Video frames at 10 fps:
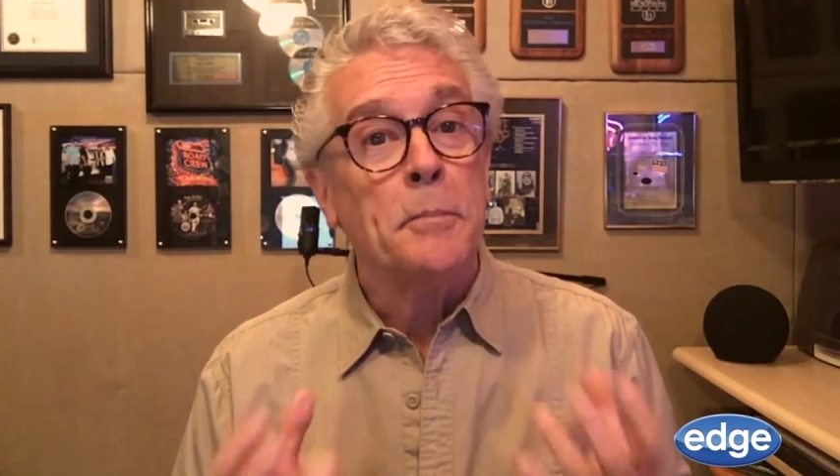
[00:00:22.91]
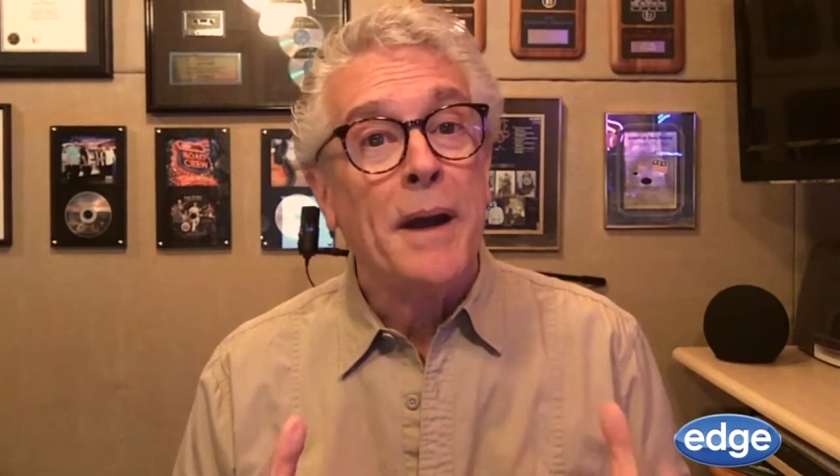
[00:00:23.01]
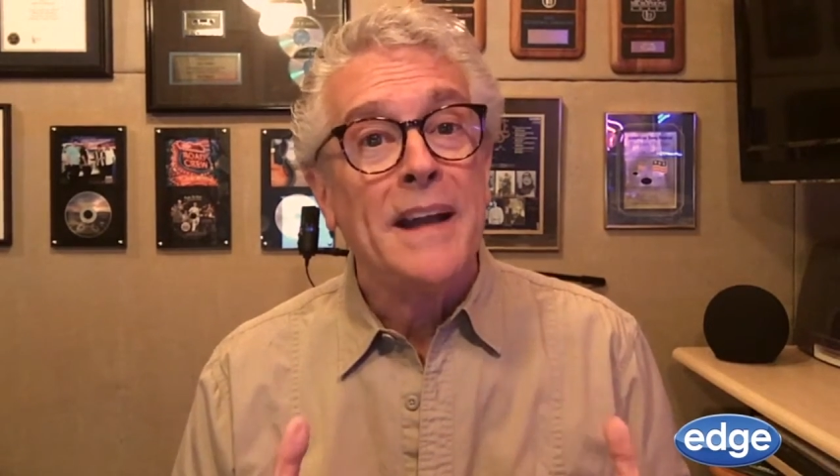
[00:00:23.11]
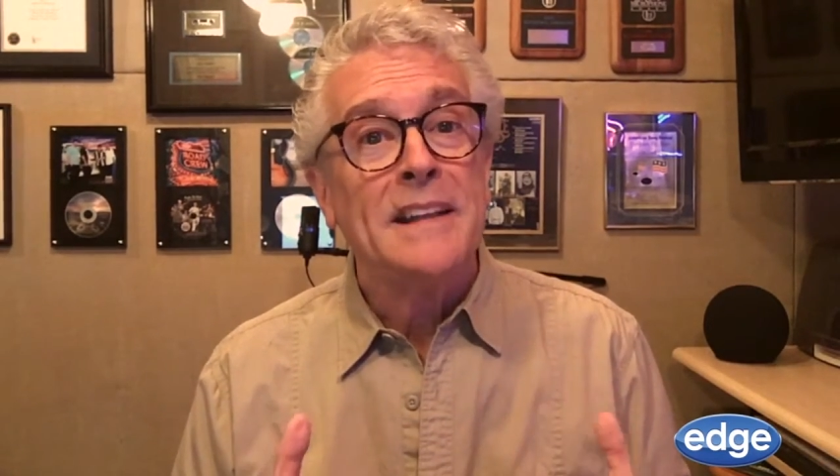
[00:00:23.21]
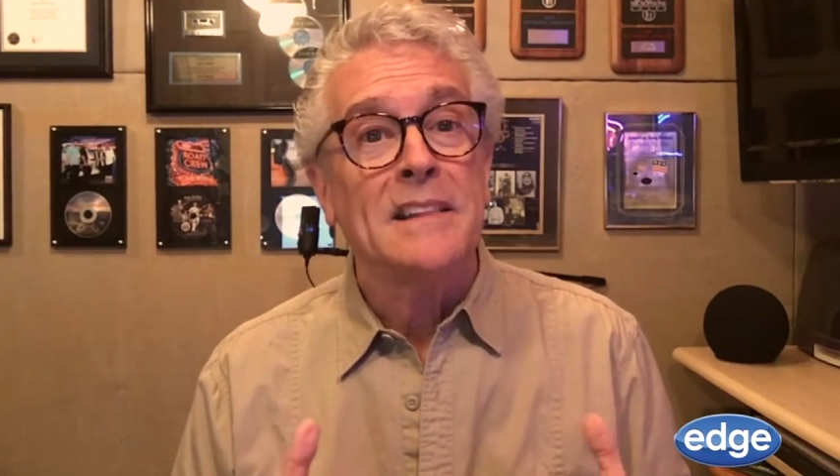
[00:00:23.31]

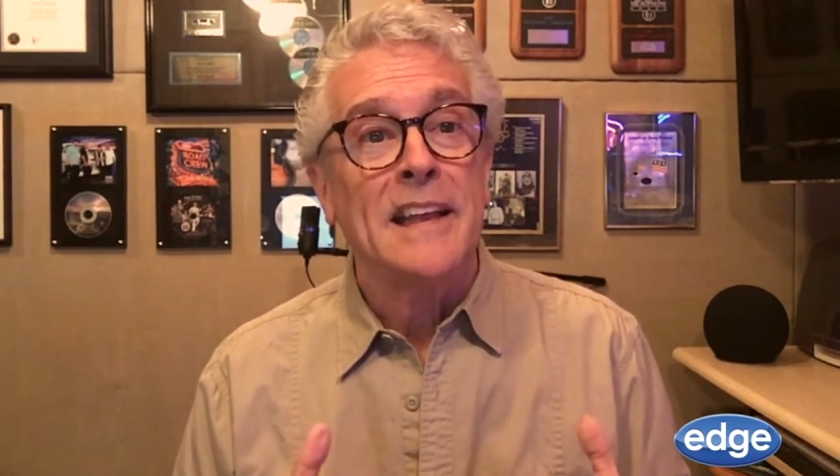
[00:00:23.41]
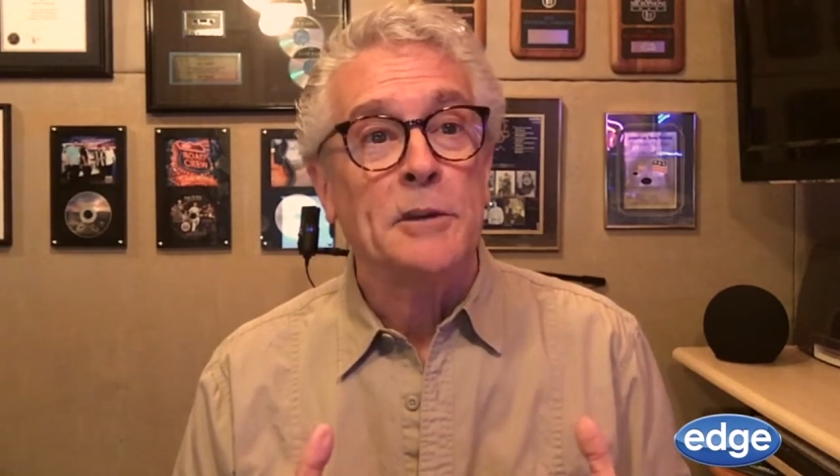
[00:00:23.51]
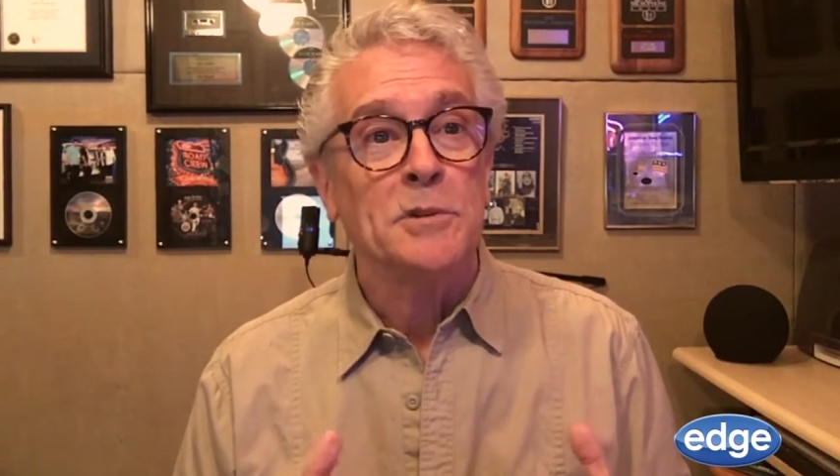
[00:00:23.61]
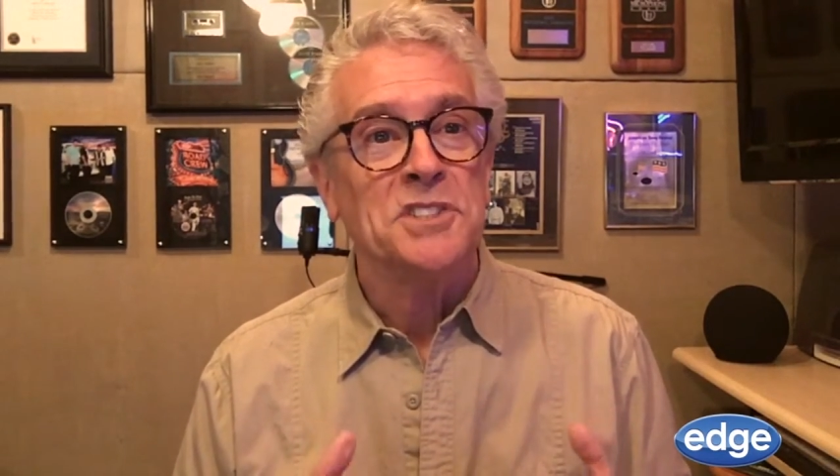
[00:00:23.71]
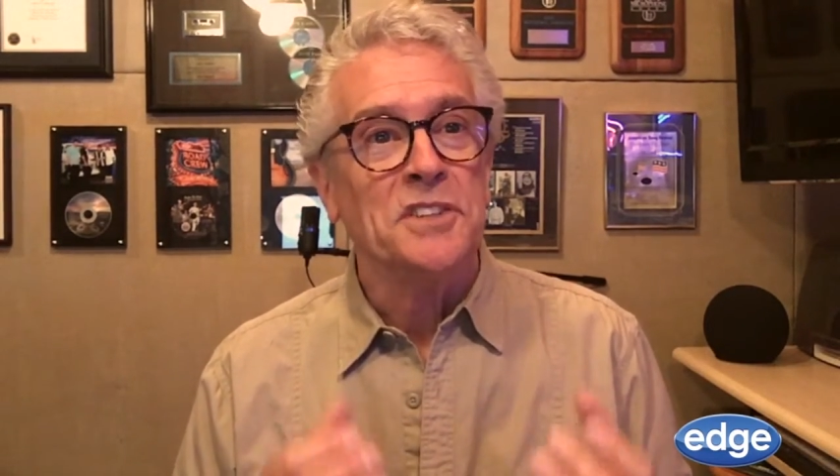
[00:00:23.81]
body
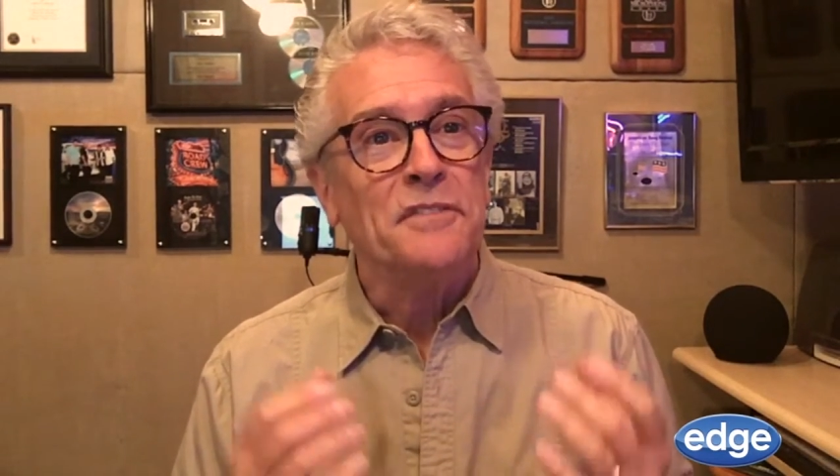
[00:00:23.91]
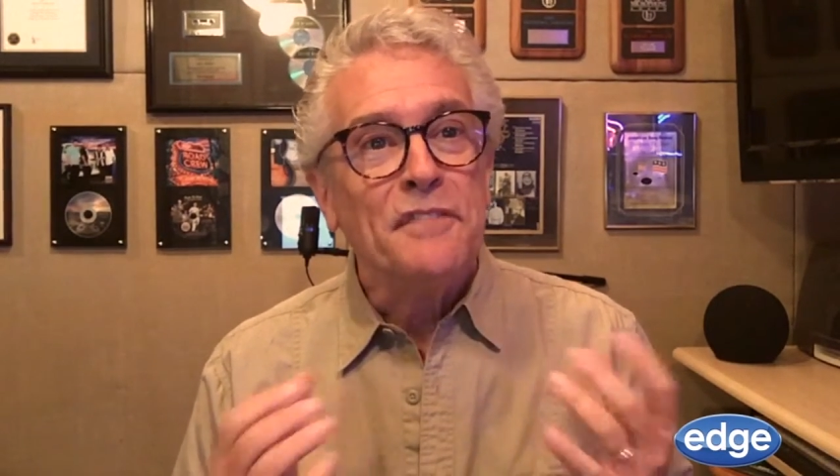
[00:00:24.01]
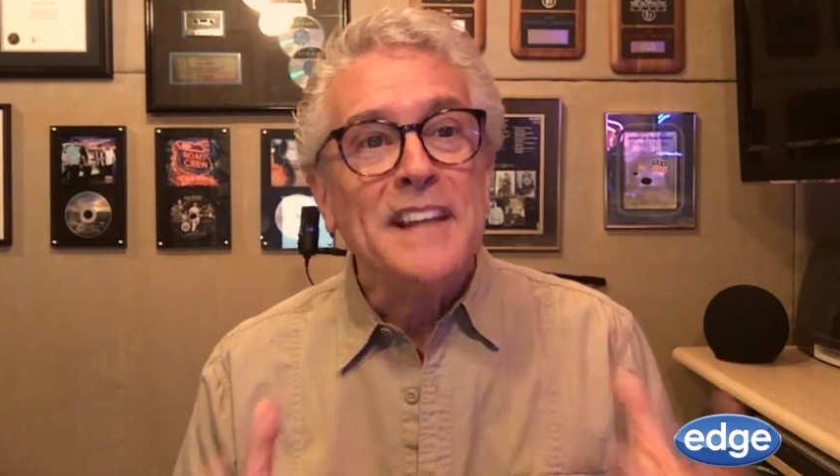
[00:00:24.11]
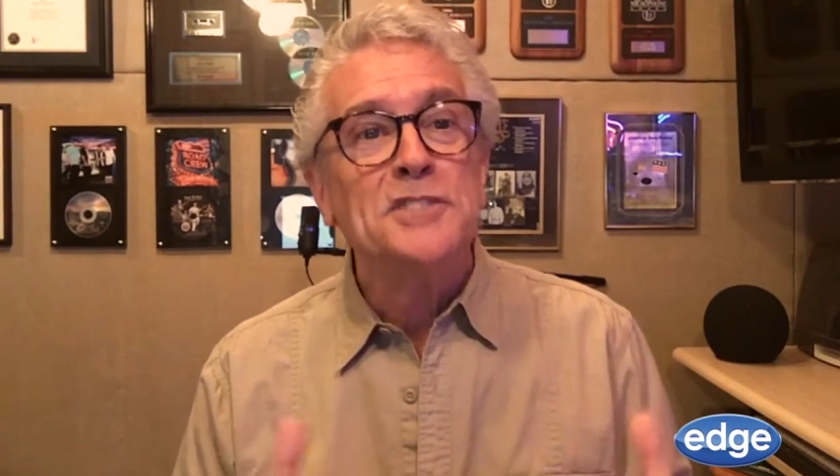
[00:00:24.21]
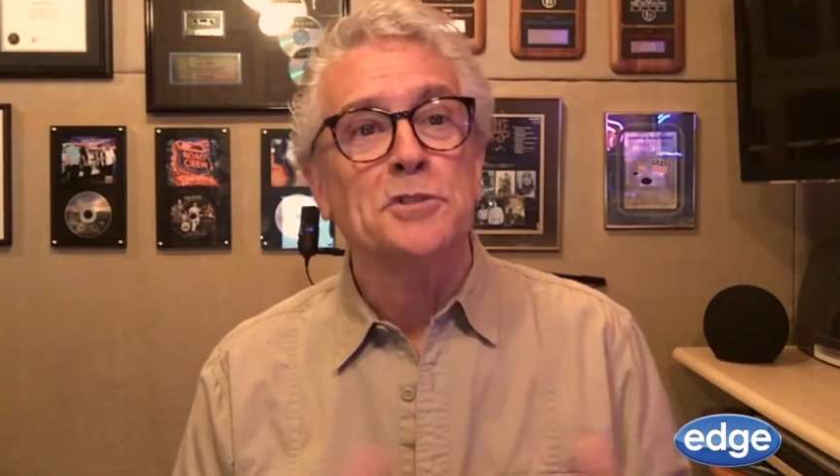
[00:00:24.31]
language and
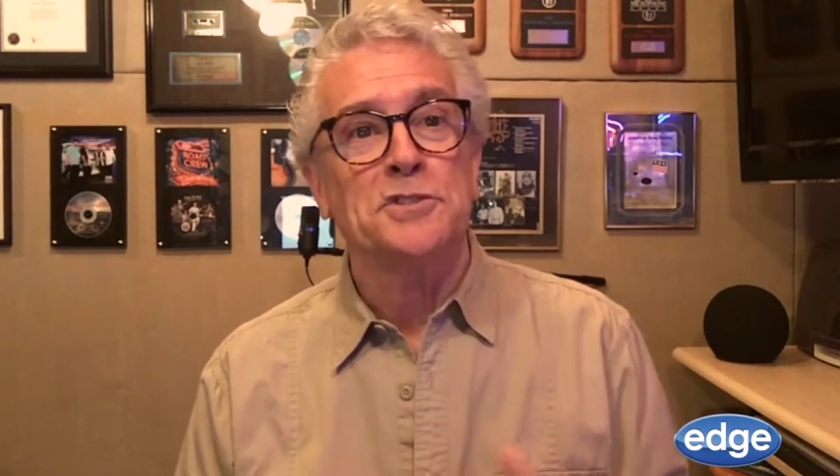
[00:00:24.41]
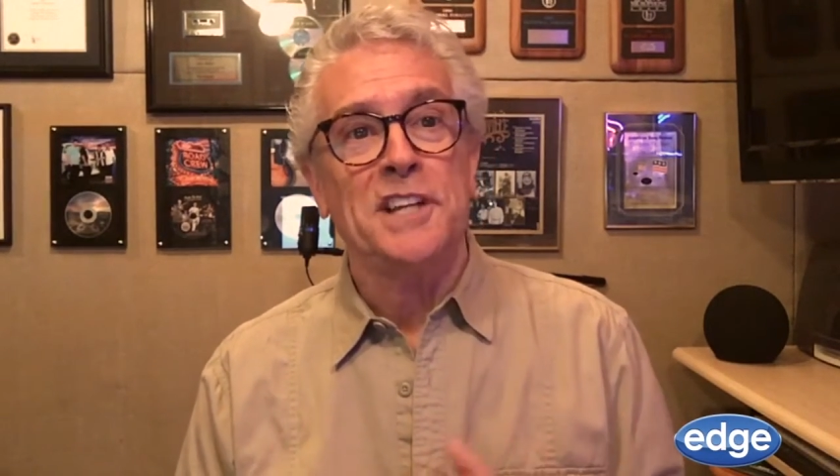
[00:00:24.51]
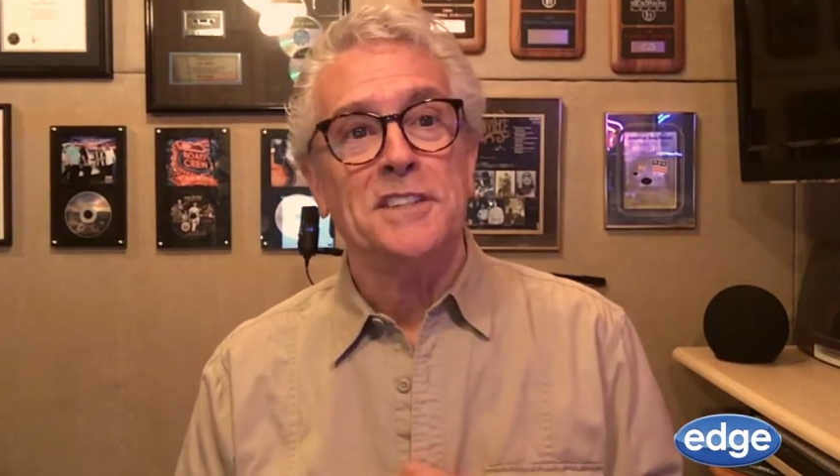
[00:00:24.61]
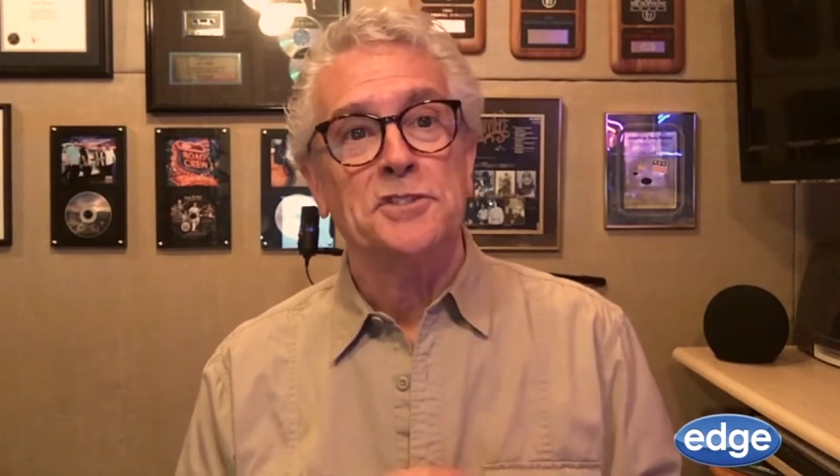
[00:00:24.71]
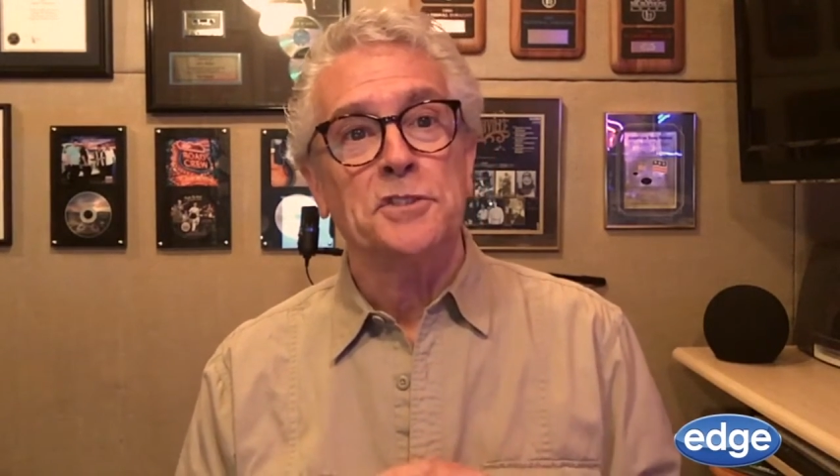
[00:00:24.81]
facial
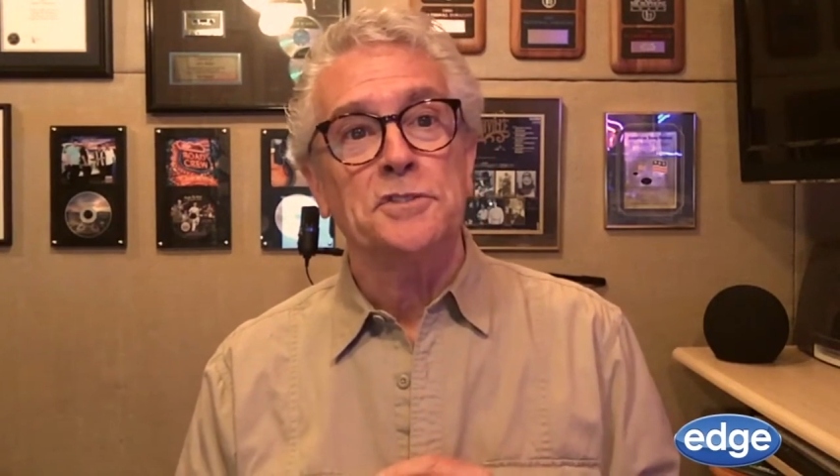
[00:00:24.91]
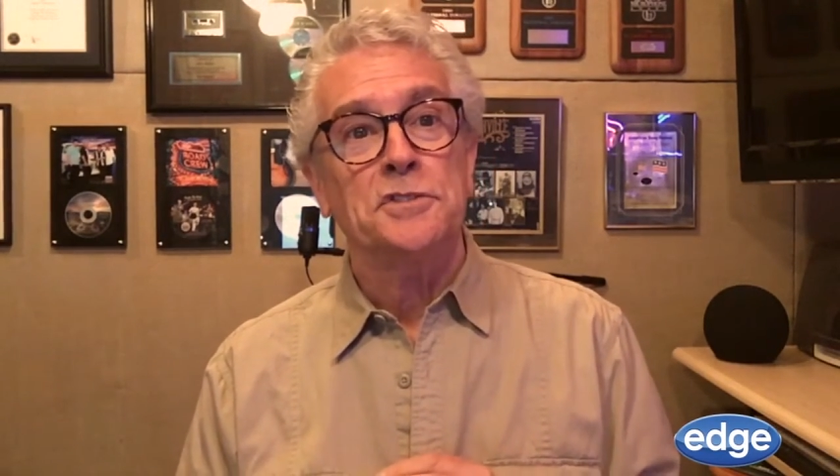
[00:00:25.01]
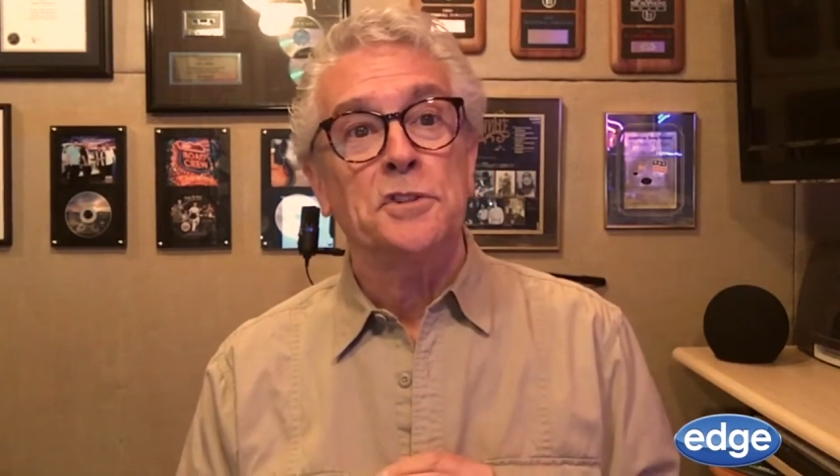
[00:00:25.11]
gestures